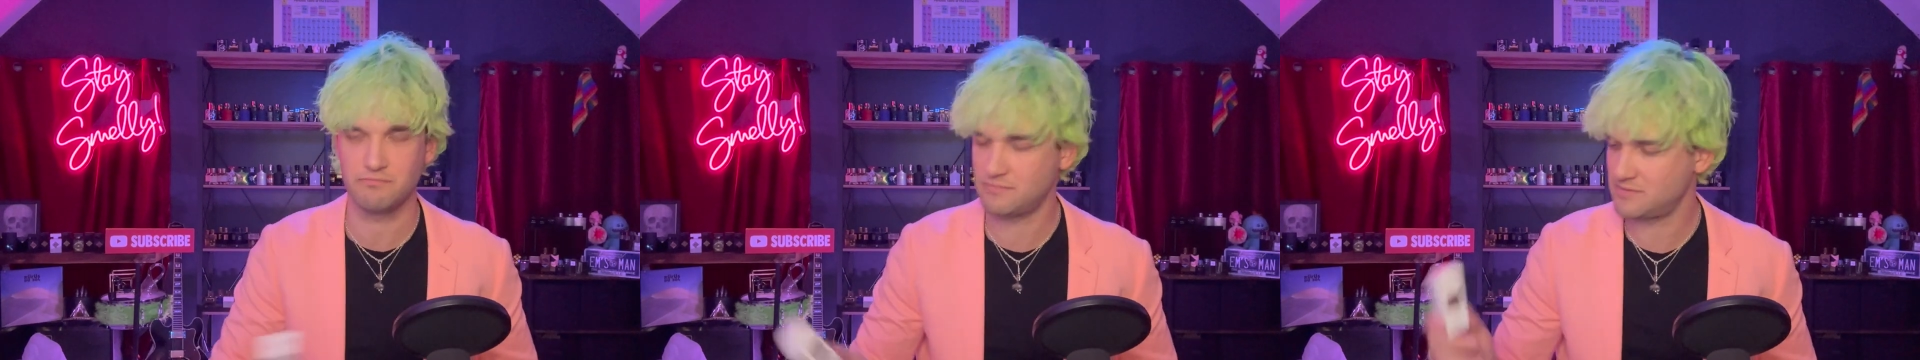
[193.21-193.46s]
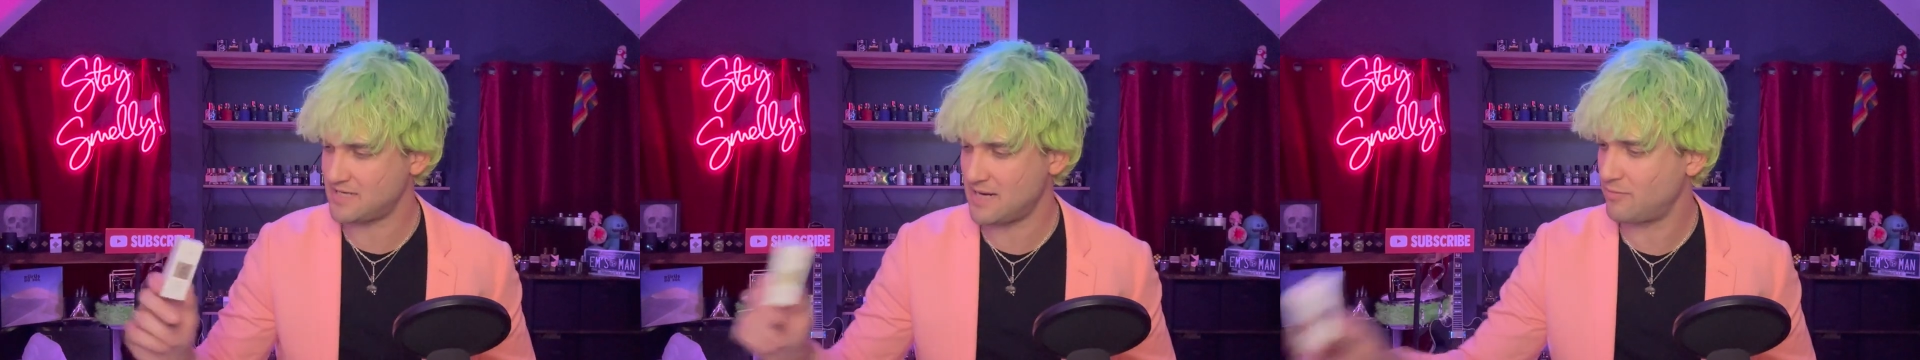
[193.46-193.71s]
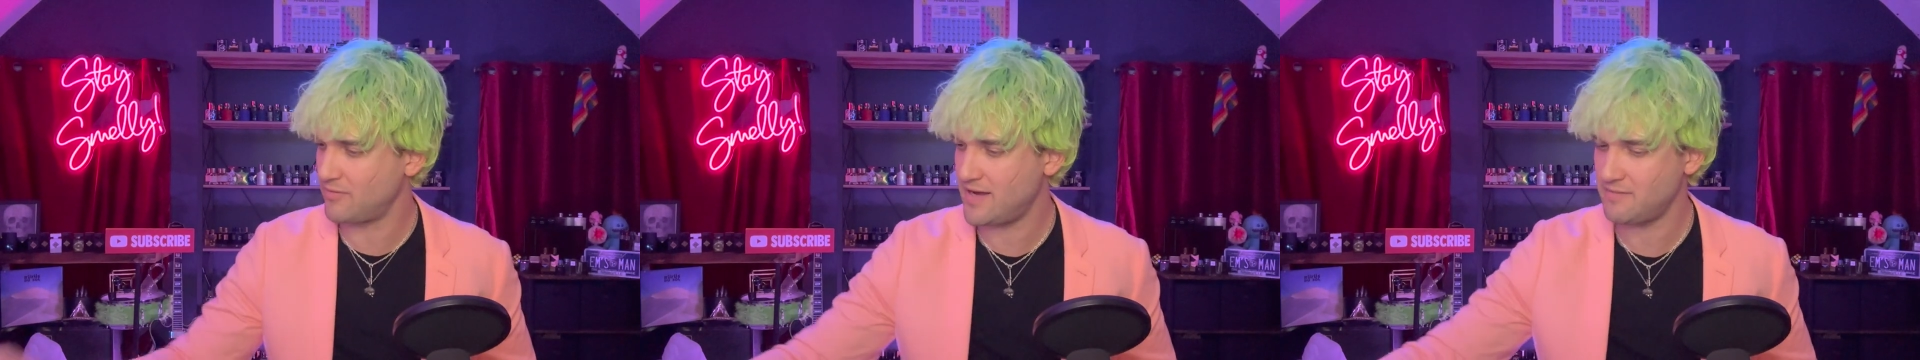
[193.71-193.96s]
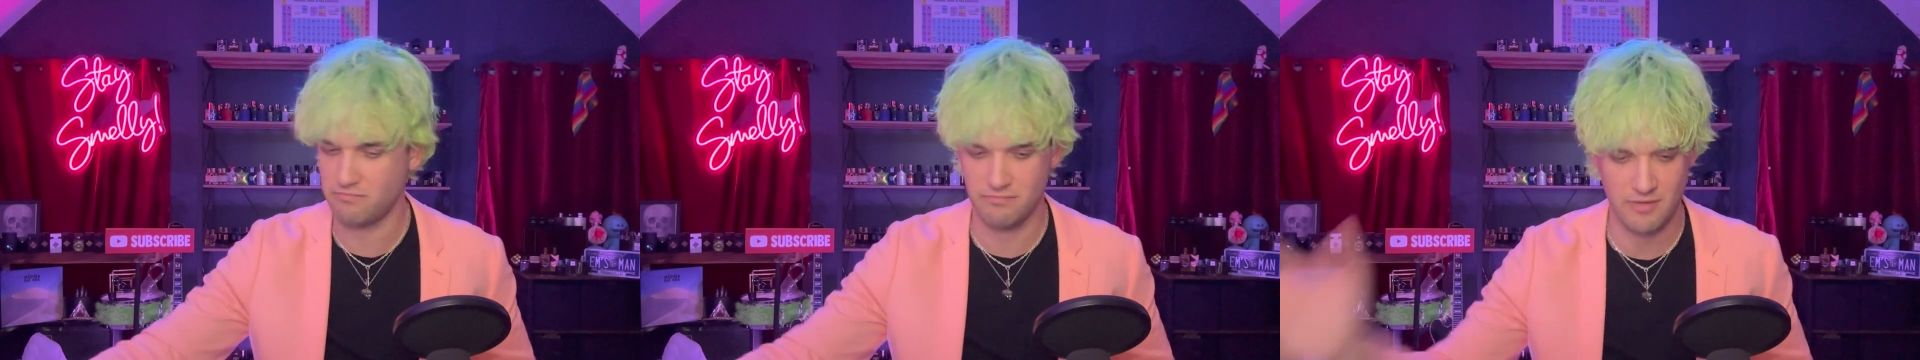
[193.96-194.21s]
sample
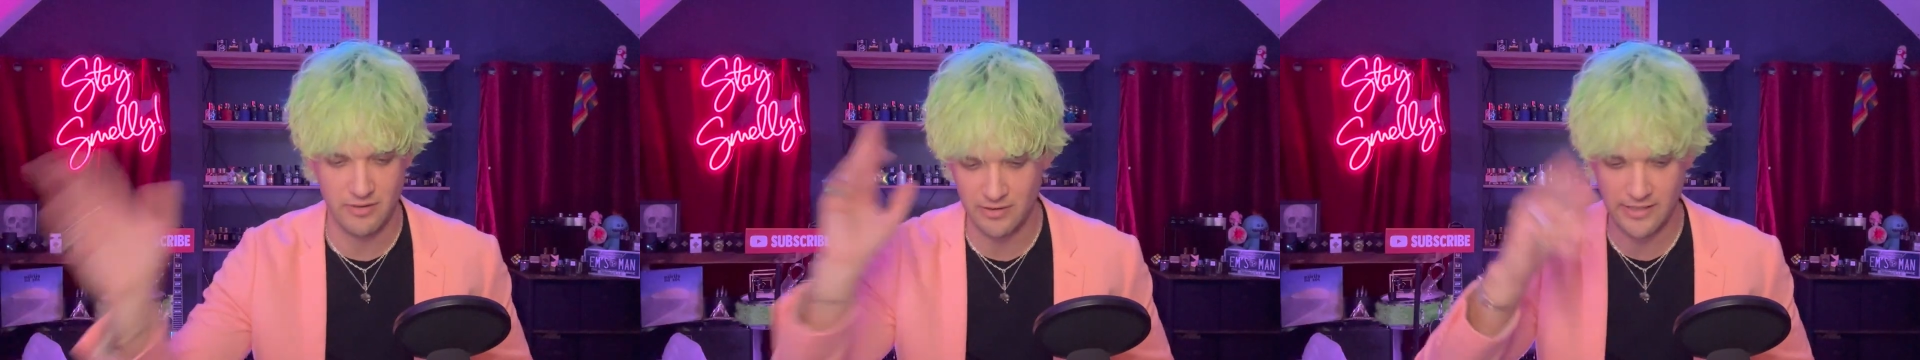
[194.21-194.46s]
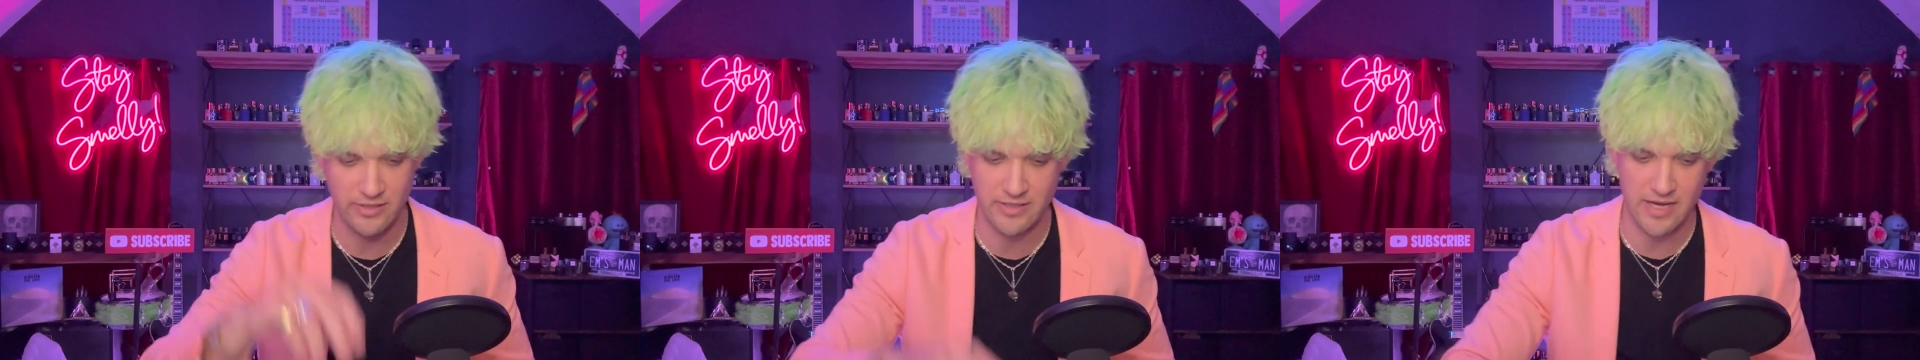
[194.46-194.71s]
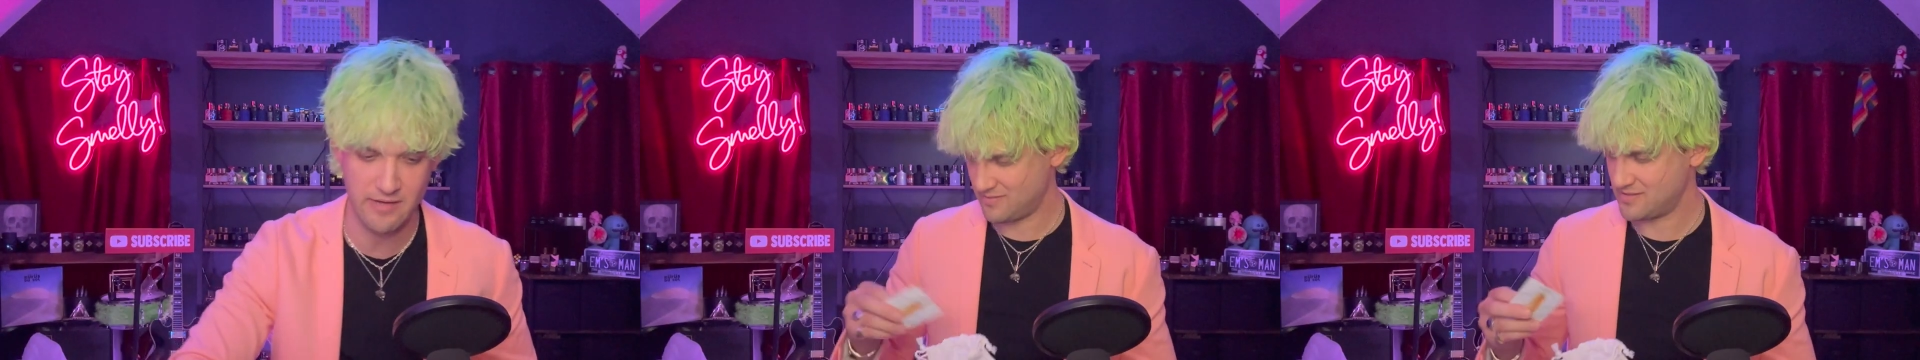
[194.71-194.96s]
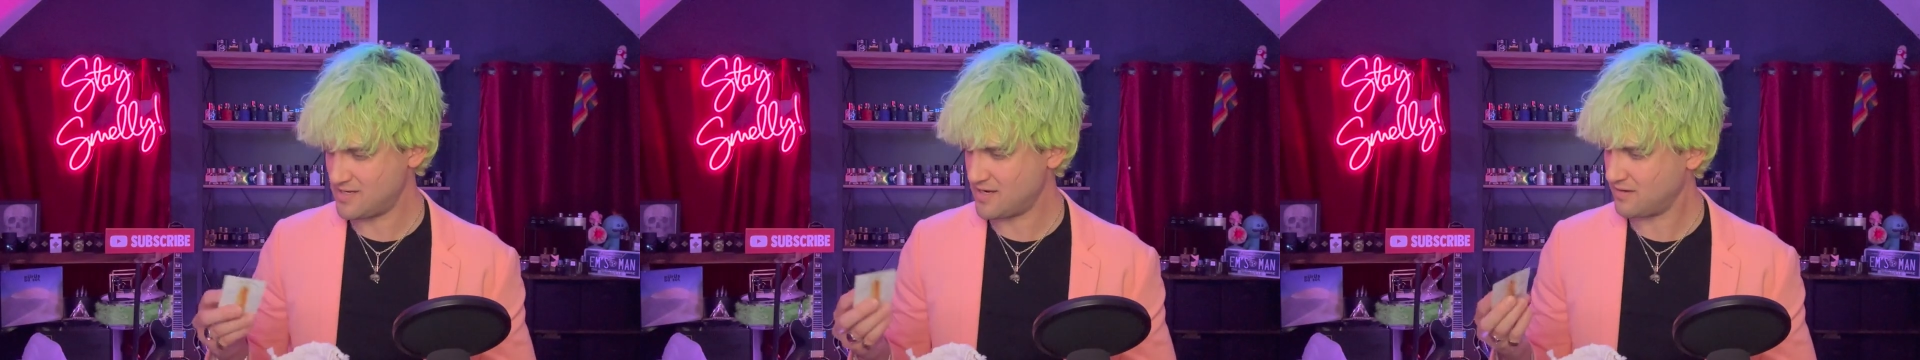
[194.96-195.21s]
that on a later date.
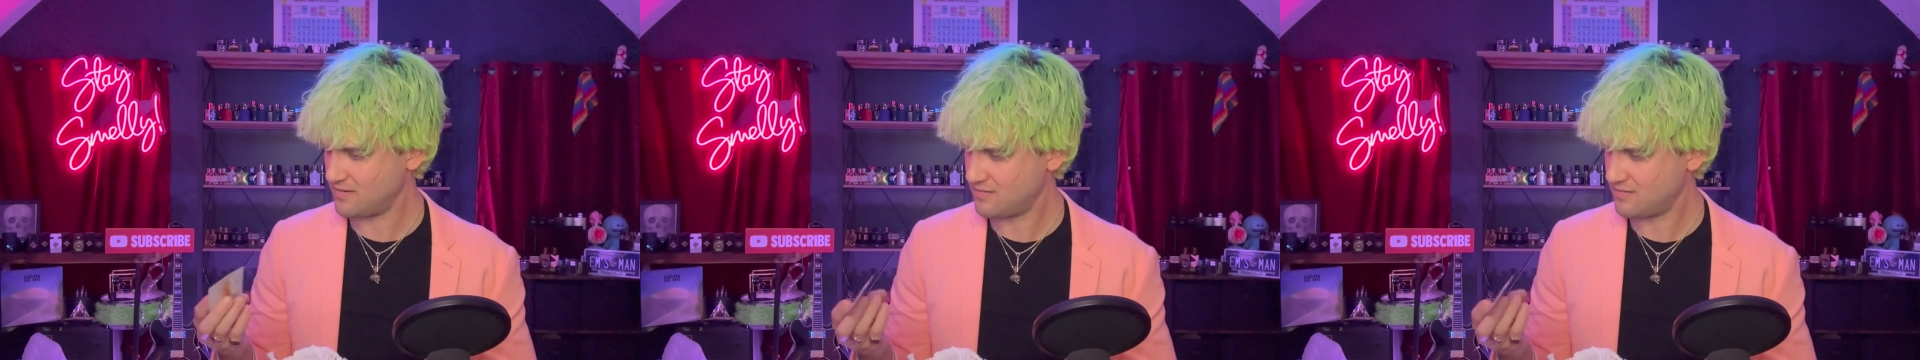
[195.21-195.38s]
was that?